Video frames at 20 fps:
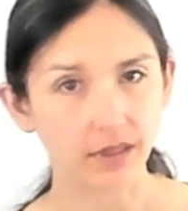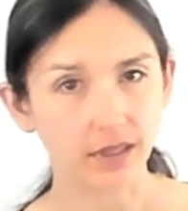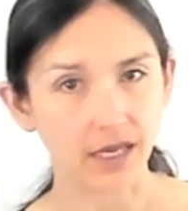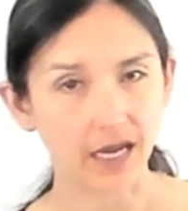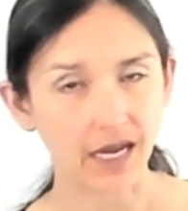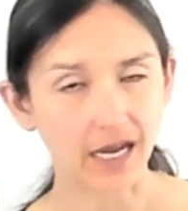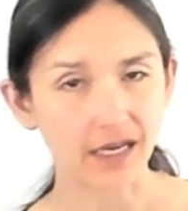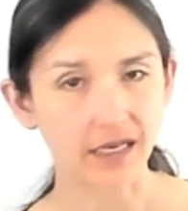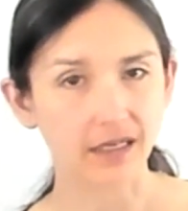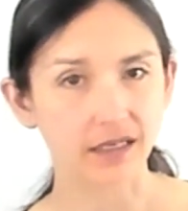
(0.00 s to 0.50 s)

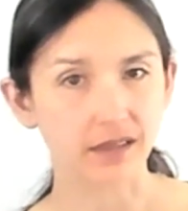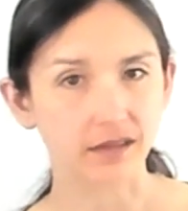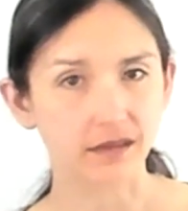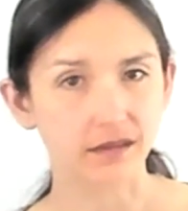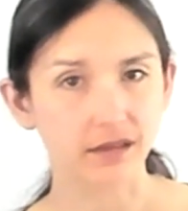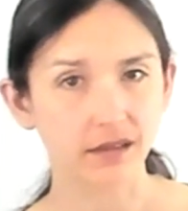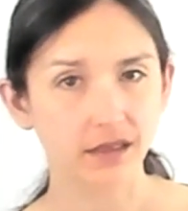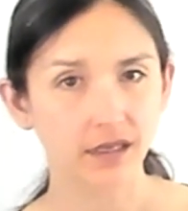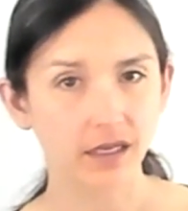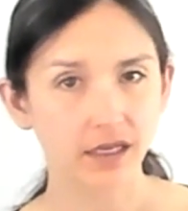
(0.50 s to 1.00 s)

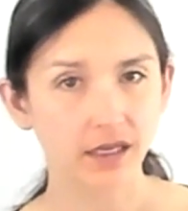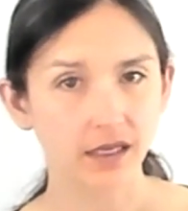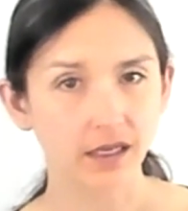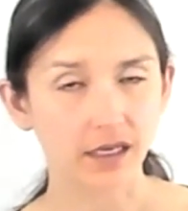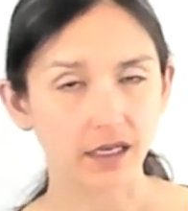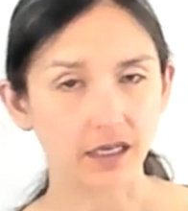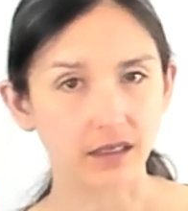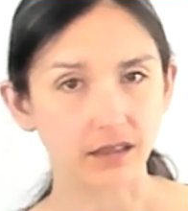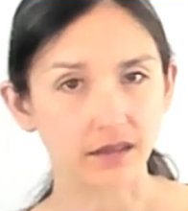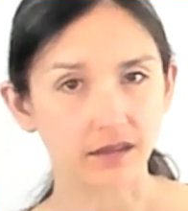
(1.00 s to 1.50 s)
as
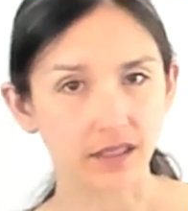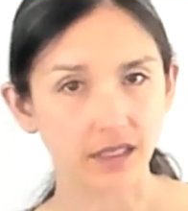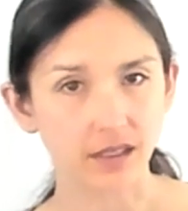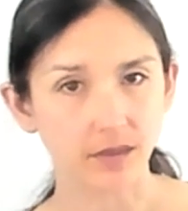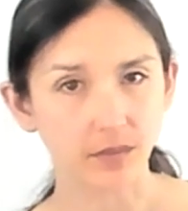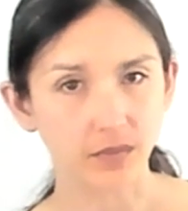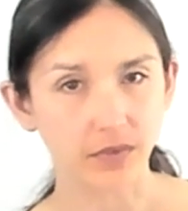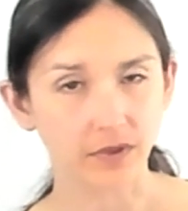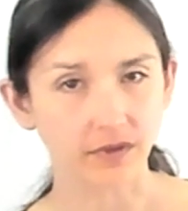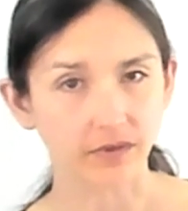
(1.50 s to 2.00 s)
an
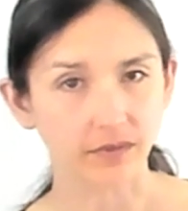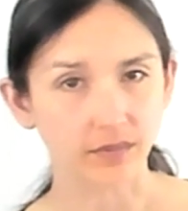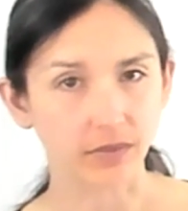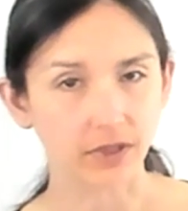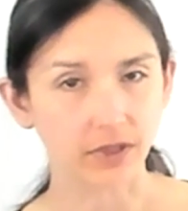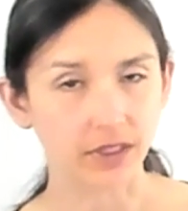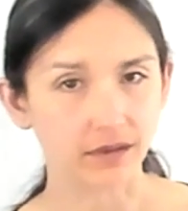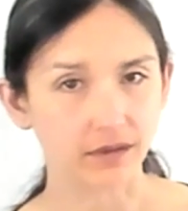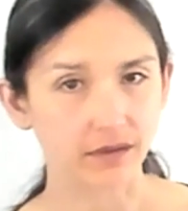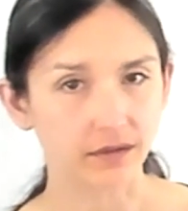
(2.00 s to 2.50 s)
example of
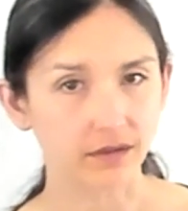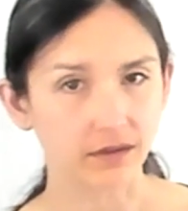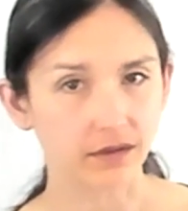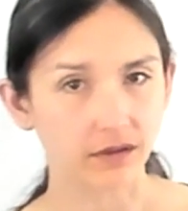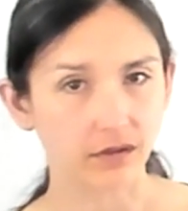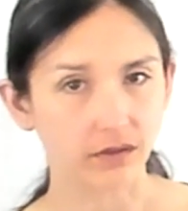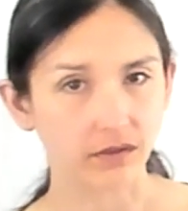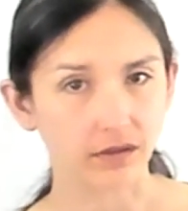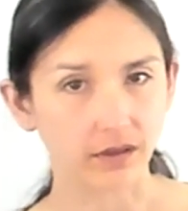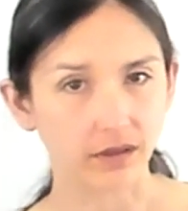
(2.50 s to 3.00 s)
peace,
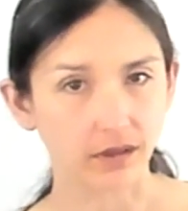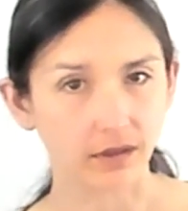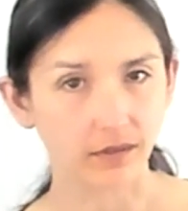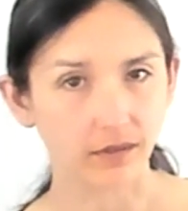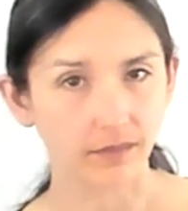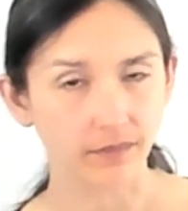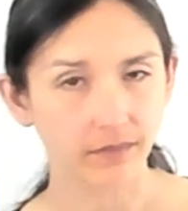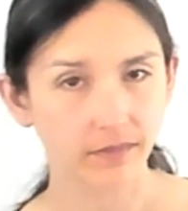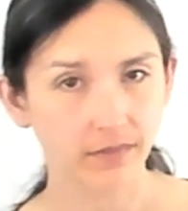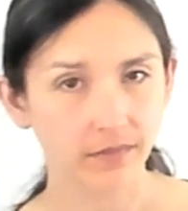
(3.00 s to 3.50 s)
you see,
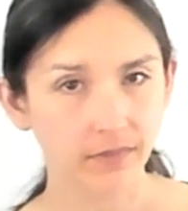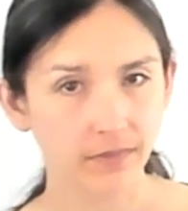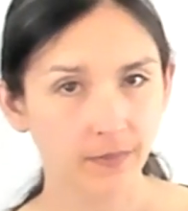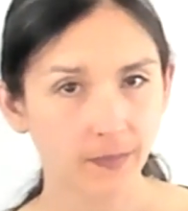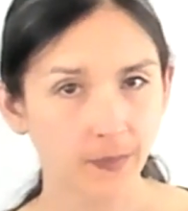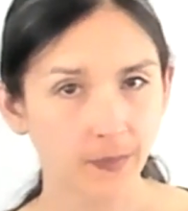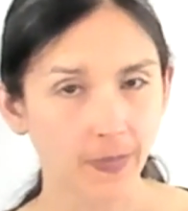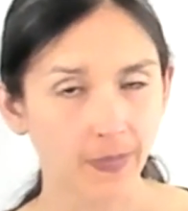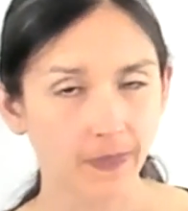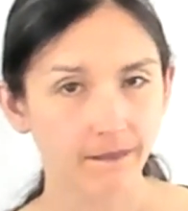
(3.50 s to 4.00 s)

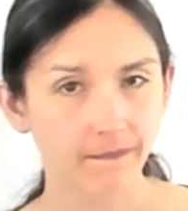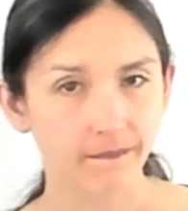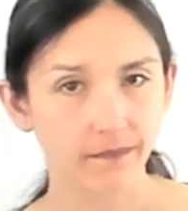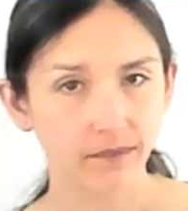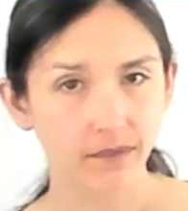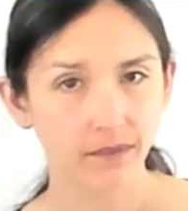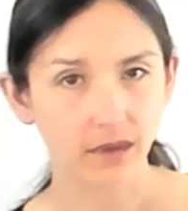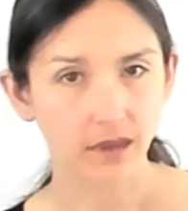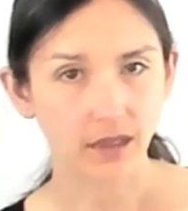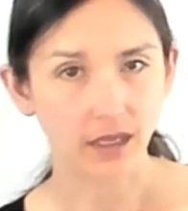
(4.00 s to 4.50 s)

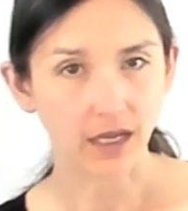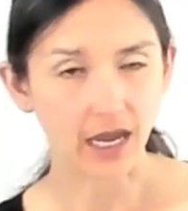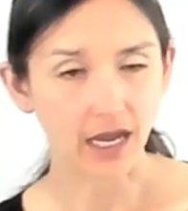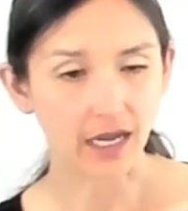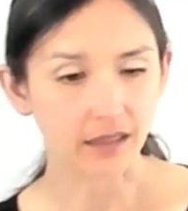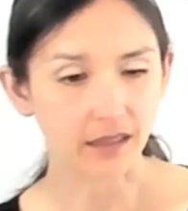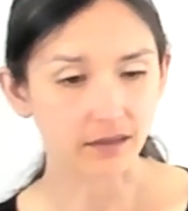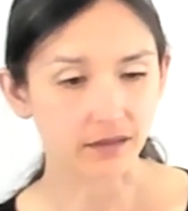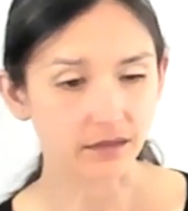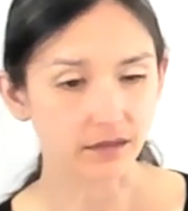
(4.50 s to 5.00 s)

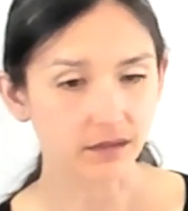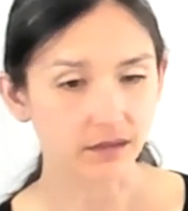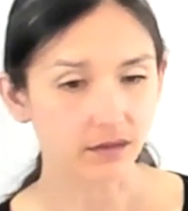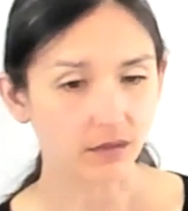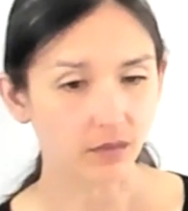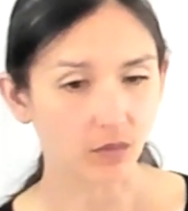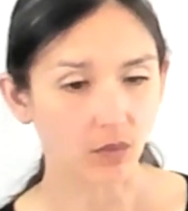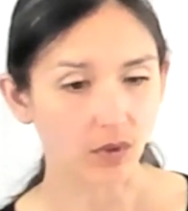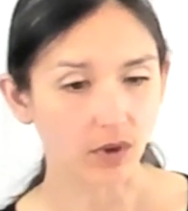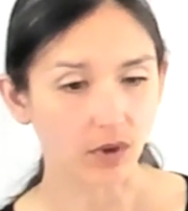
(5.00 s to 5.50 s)
as
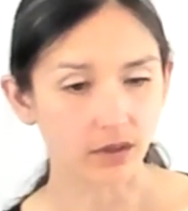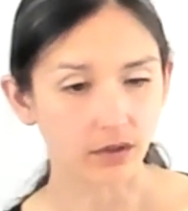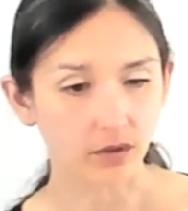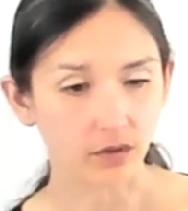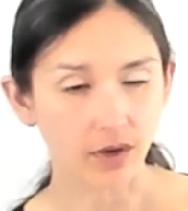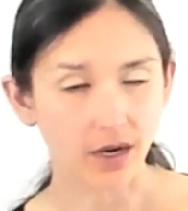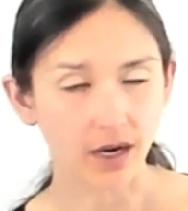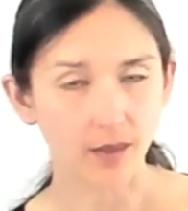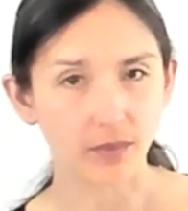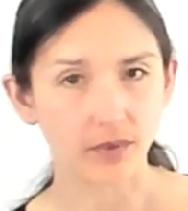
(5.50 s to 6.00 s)
one who
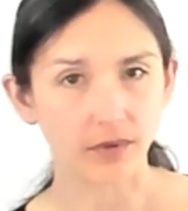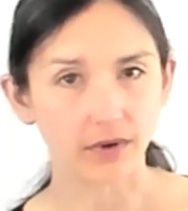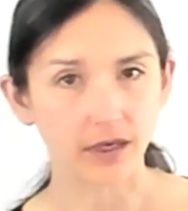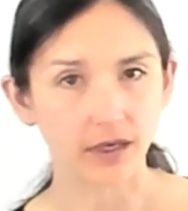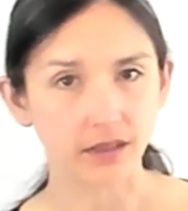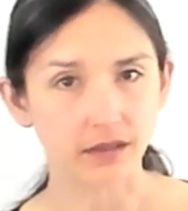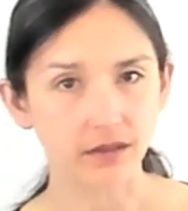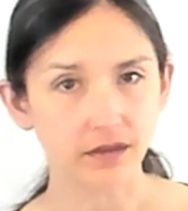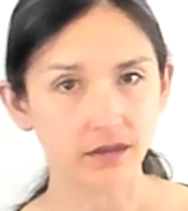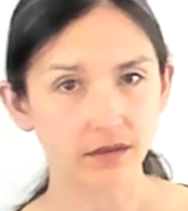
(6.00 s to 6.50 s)

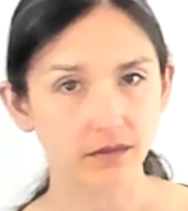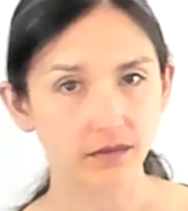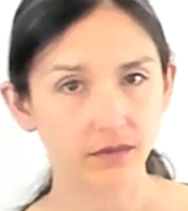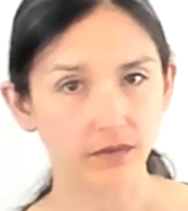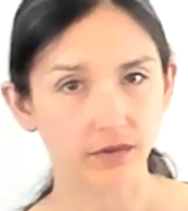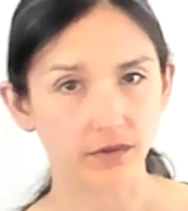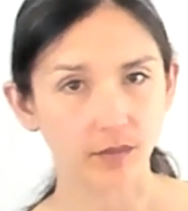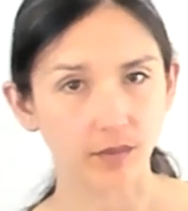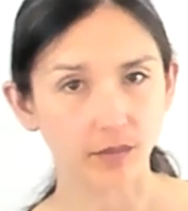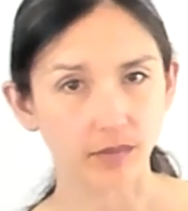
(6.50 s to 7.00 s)
operates
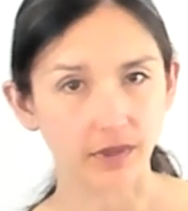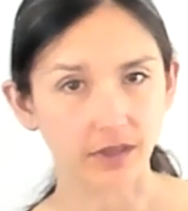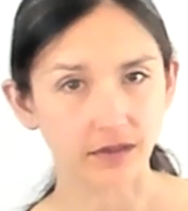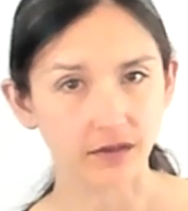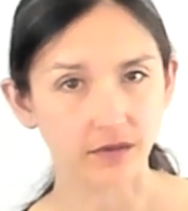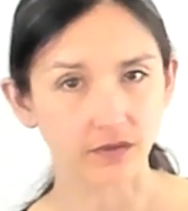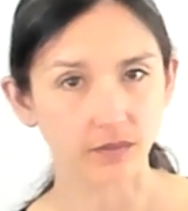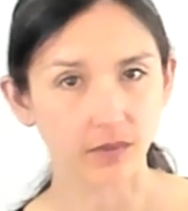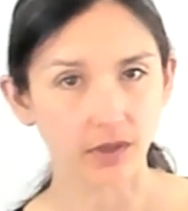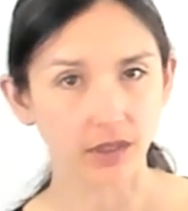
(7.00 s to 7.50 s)
from a peace
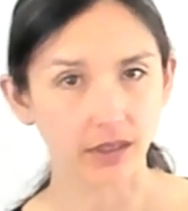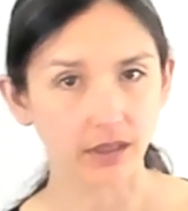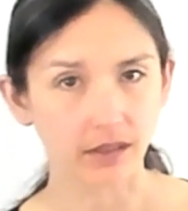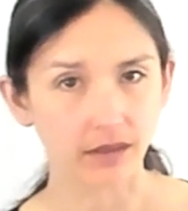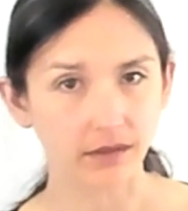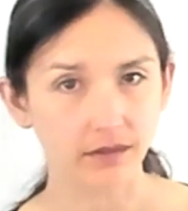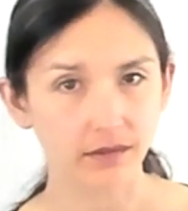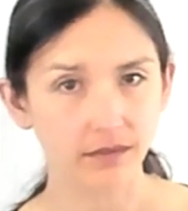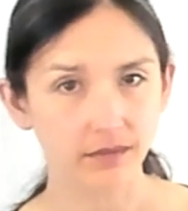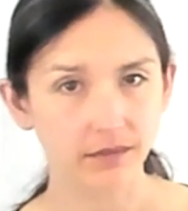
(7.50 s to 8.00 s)
of
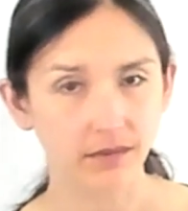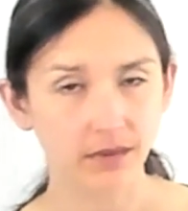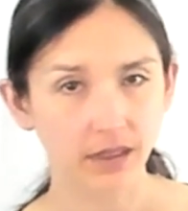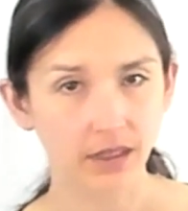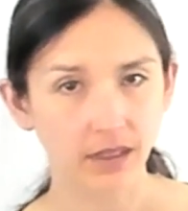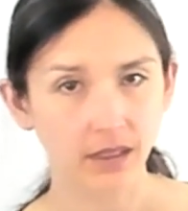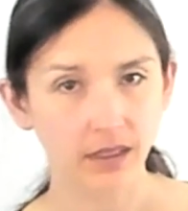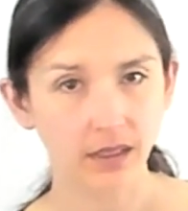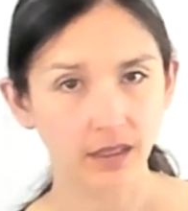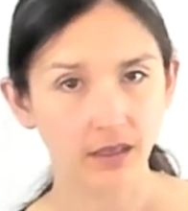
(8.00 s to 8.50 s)
mind
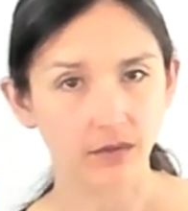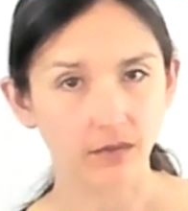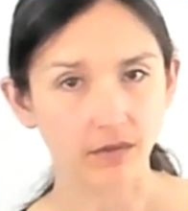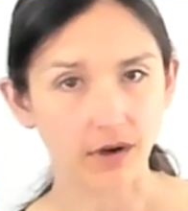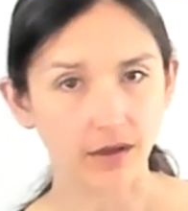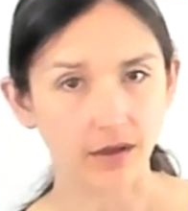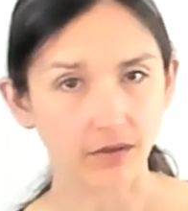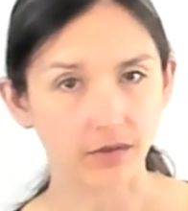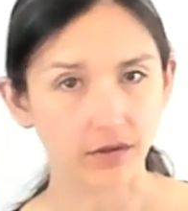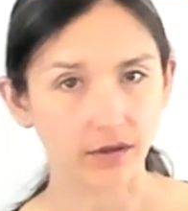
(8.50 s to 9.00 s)

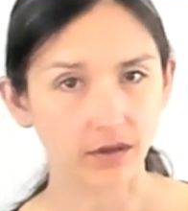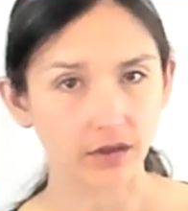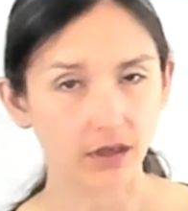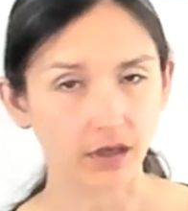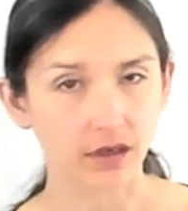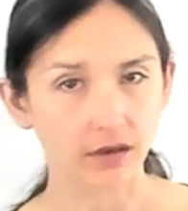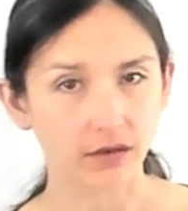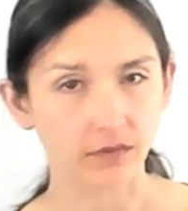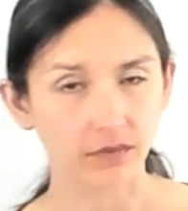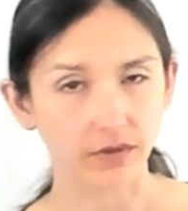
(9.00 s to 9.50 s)
rather than
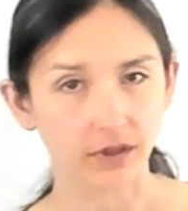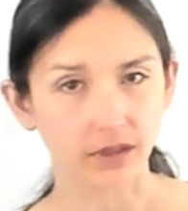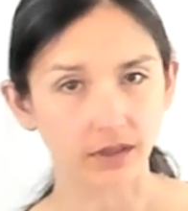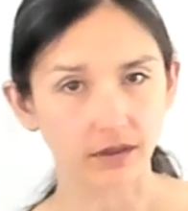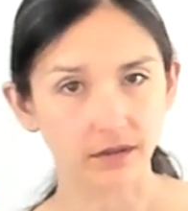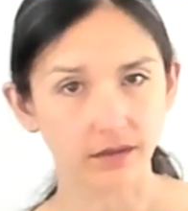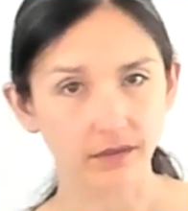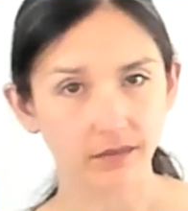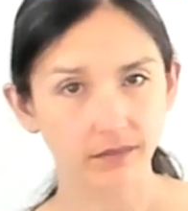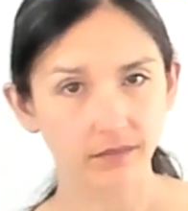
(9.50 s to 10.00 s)

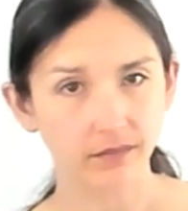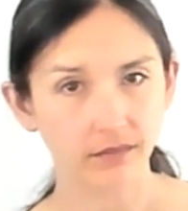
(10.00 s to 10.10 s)
conflict.